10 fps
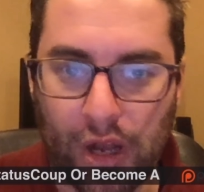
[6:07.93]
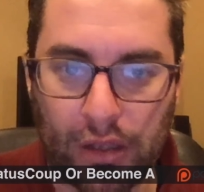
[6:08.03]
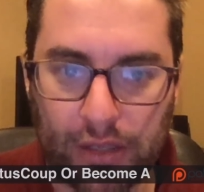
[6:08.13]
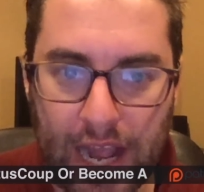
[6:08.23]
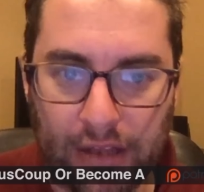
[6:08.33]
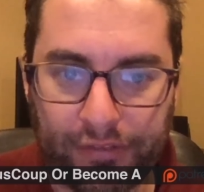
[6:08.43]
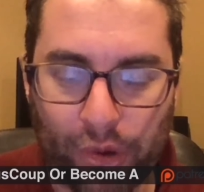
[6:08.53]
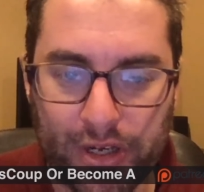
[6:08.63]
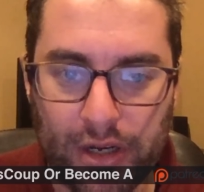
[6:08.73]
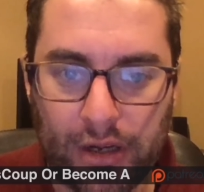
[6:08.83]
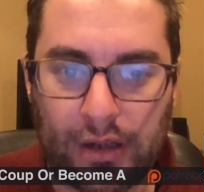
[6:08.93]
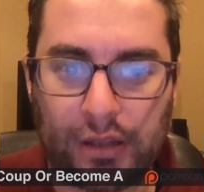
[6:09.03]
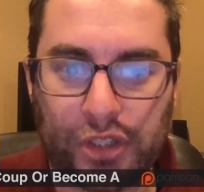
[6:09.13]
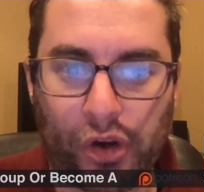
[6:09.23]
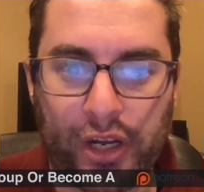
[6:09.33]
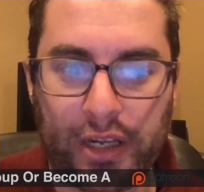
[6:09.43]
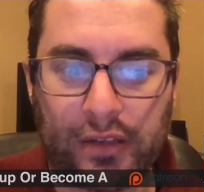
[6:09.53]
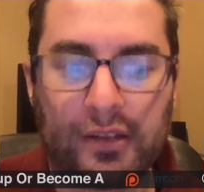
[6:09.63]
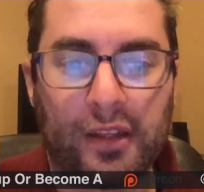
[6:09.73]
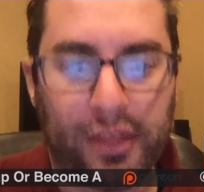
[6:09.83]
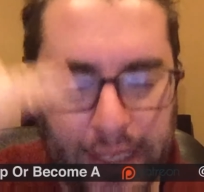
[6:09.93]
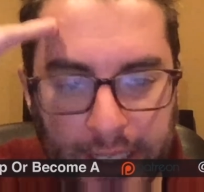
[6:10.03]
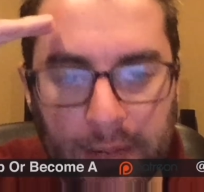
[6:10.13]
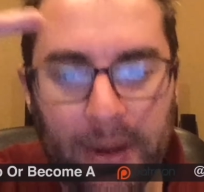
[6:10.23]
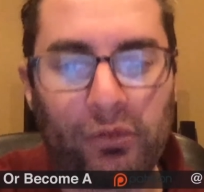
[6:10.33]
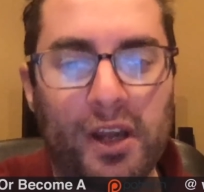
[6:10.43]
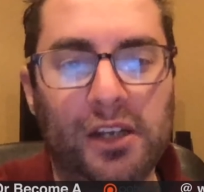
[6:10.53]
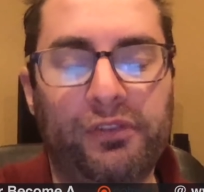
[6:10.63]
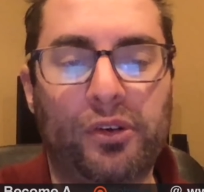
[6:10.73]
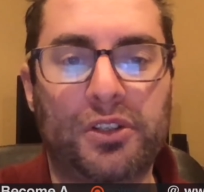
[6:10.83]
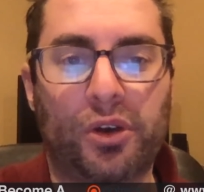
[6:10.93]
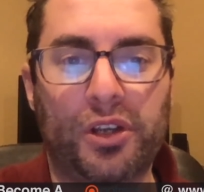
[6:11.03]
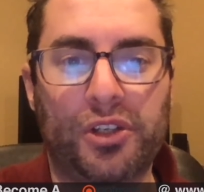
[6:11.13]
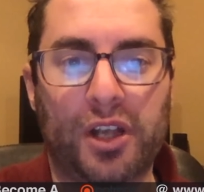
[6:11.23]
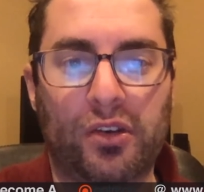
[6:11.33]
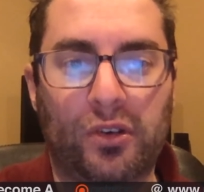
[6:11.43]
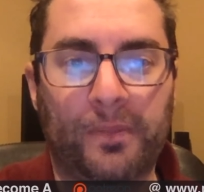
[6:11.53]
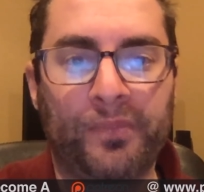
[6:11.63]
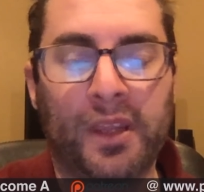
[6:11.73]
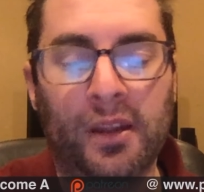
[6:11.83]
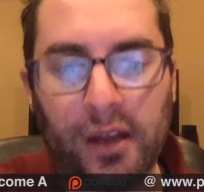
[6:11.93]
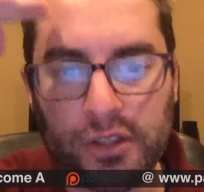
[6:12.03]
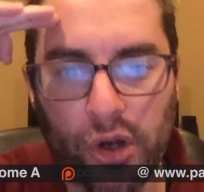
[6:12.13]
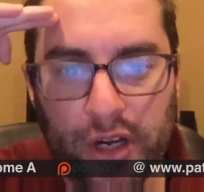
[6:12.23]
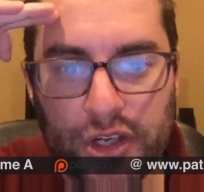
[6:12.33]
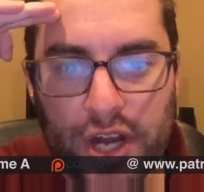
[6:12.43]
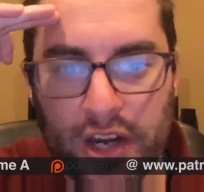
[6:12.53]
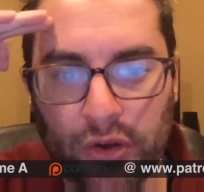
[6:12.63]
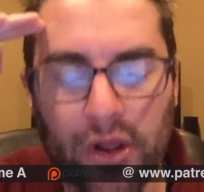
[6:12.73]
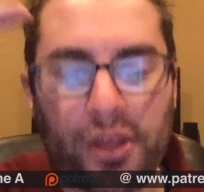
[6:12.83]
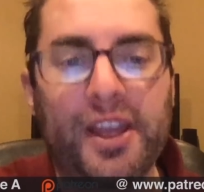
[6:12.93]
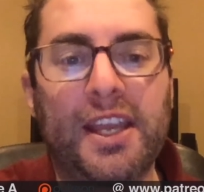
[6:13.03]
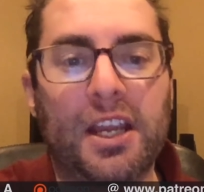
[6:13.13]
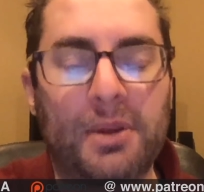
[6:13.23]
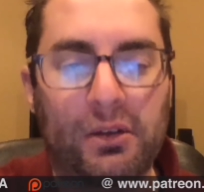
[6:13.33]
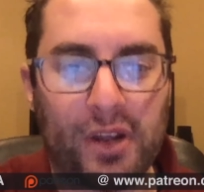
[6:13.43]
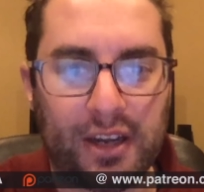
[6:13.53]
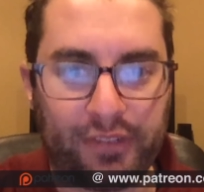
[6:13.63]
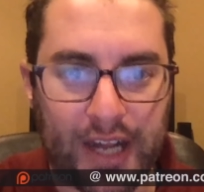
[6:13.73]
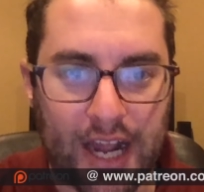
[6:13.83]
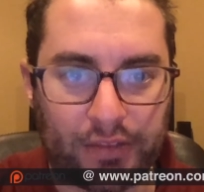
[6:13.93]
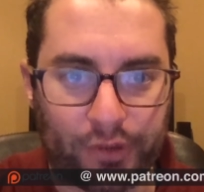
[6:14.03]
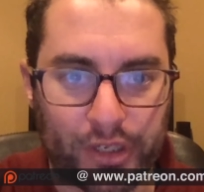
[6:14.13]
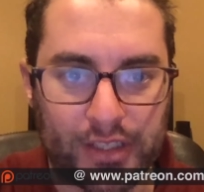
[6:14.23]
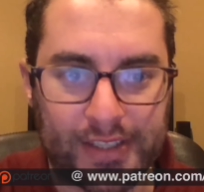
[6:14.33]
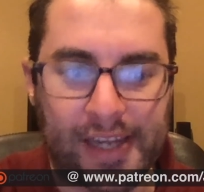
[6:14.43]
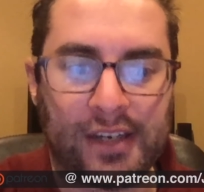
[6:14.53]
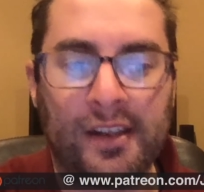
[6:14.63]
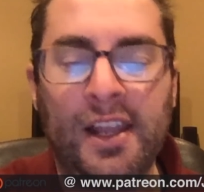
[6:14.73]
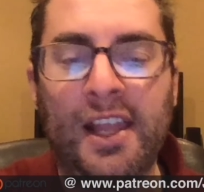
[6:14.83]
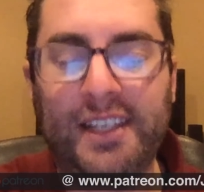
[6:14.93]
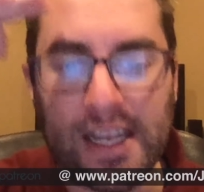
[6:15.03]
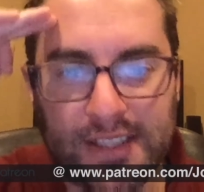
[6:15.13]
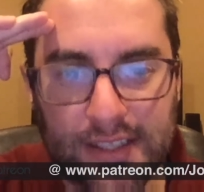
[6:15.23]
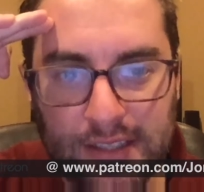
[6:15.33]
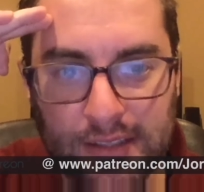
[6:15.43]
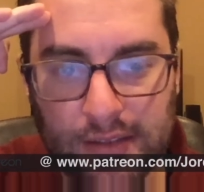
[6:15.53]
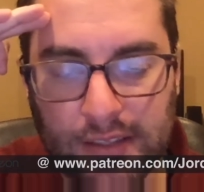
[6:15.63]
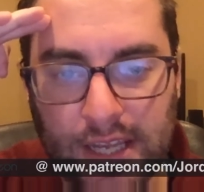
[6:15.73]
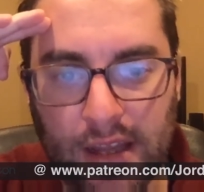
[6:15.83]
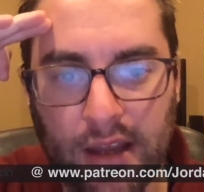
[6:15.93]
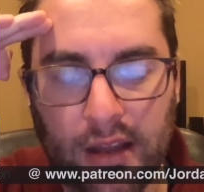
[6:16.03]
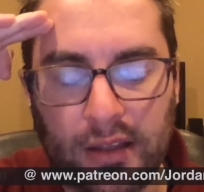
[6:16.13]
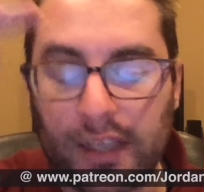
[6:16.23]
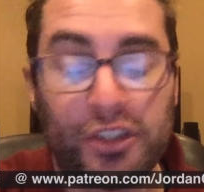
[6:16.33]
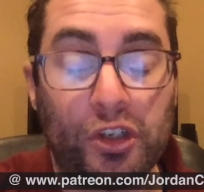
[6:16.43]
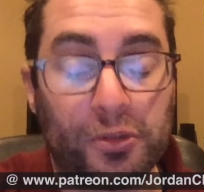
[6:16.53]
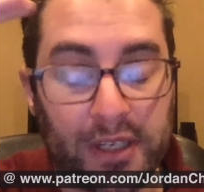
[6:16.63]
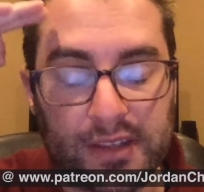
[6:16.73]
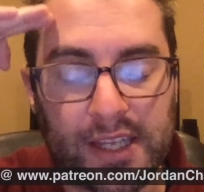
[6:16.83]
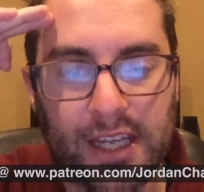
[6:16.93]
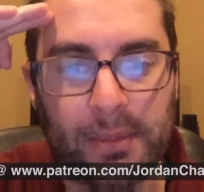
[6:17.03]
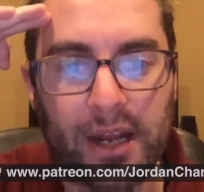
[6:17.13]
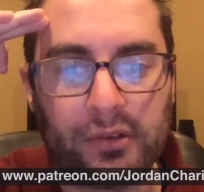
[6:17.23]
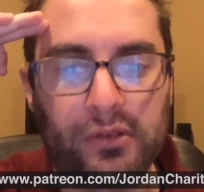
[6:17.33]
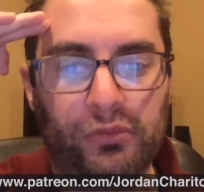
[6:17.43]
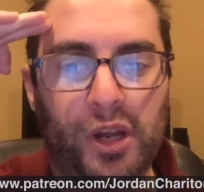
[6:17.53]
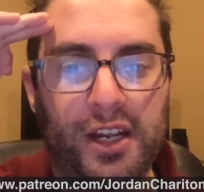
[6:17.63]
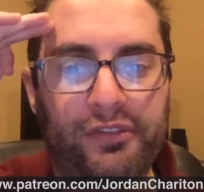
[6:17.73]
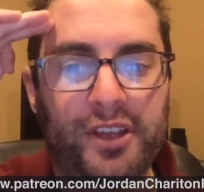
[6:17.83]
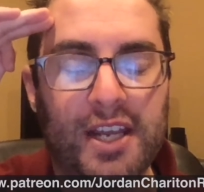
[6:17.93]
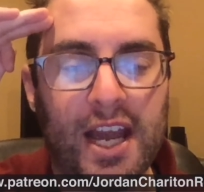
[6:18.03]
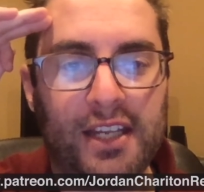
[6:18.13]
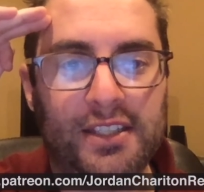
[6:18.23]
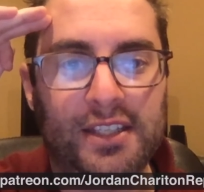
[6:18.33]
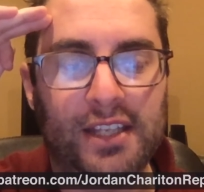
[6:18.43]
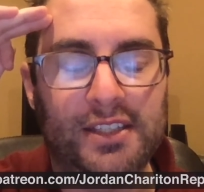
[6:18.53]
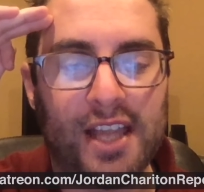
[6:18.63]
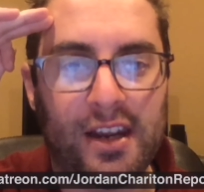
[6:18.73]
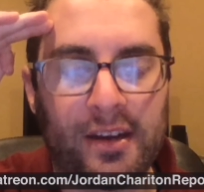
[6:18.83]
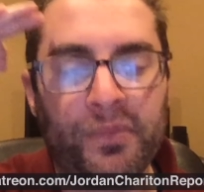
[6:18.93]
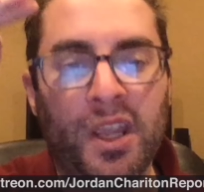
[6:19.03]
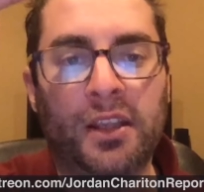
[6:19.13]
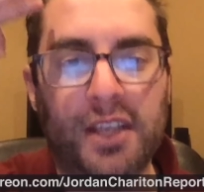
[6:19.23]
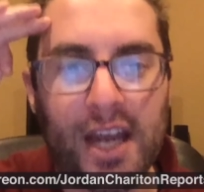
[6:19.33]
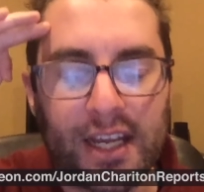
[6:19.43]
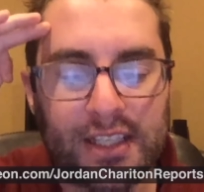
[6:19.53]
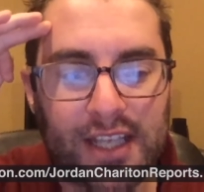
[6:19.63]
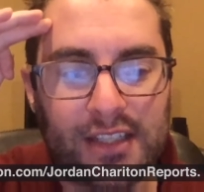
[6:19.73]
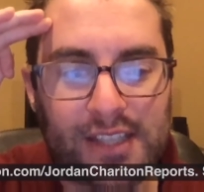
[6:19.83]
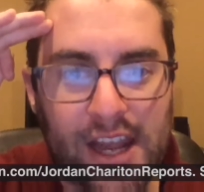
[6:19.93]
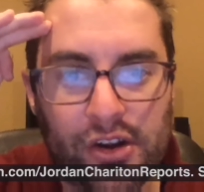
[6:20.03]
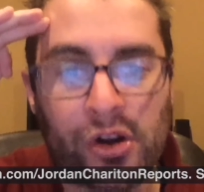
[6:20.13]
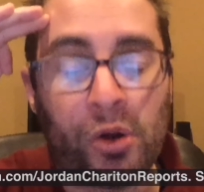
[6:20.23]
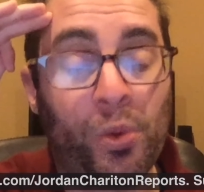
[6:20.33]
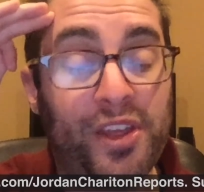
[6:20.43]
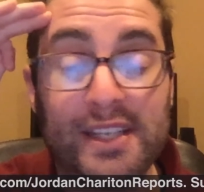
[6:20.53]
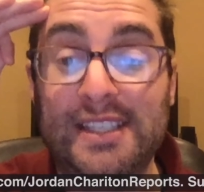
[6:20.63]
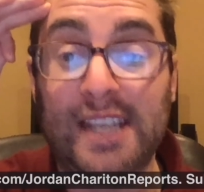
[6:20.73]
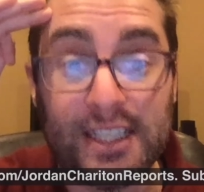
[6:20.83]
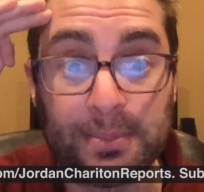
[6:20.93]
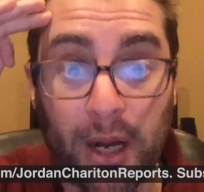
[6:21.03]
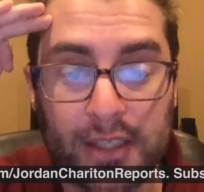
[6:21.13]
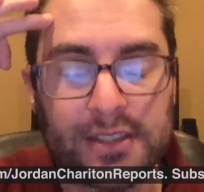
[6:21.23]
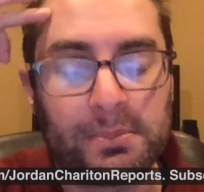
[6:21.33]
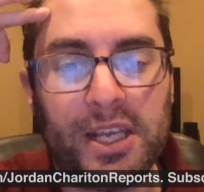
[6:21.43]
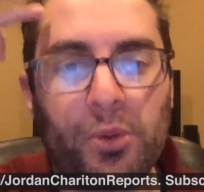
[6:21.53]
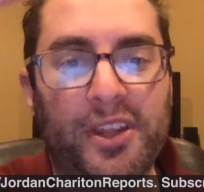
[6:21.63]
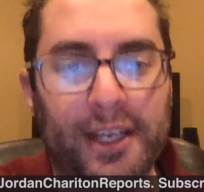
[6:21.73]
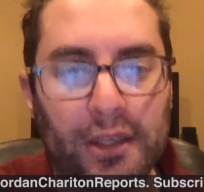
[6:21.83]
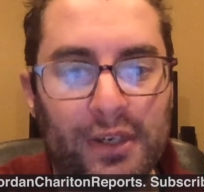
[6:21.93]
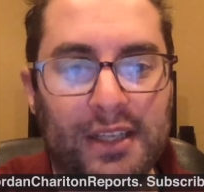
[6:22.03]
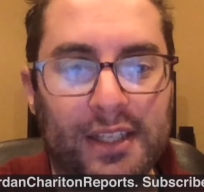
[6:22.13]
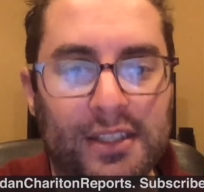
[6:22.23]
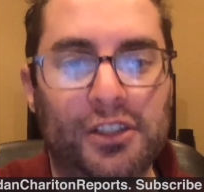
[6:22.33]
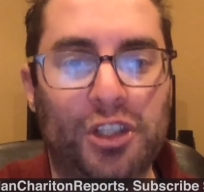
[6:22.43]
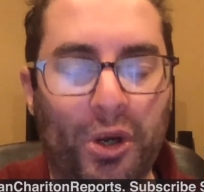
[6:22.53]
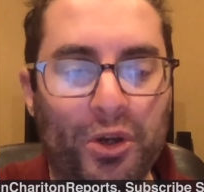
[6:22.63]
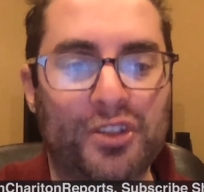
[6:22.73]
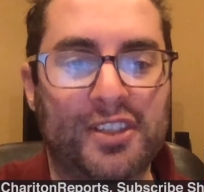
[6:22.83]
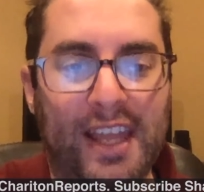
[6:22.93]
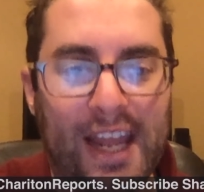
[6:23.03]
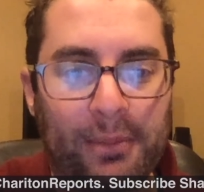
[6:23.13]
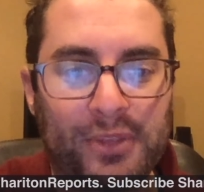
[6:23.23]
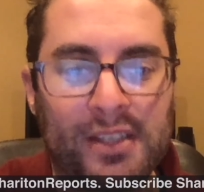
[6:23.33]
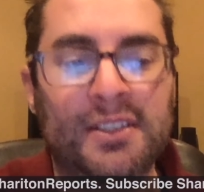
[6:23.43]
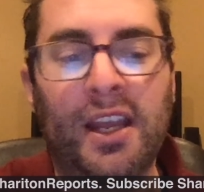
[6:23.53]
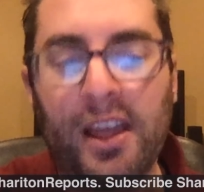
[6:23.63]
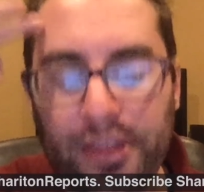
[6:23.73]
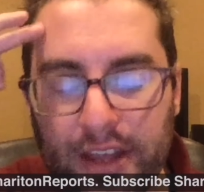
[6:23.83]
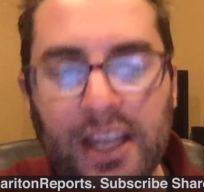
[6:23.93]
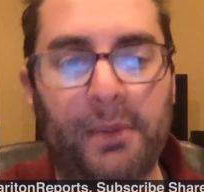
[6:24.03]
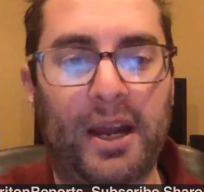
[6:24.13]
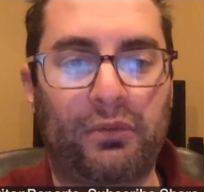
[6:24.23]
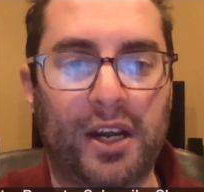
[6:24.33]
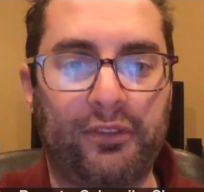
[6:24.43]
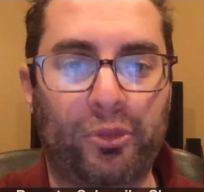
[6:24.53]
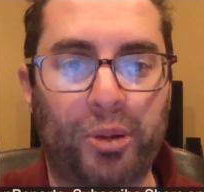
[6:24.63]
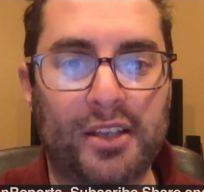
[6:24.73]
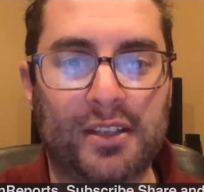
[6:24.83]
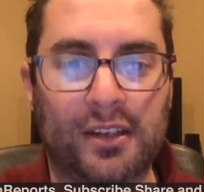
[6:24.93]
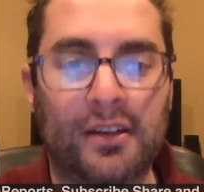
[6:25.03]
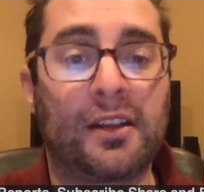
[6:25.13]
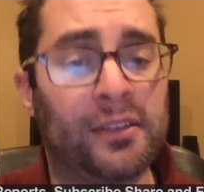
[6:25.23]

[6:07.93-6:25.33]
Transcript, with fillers: California attorney thinking about running for attorney general thinking about running for California Senate, thinking about running for United States Senate, United States senator within 6 months meeting with Hillary Clinton's donors in the Hamptons, thinking about running for president.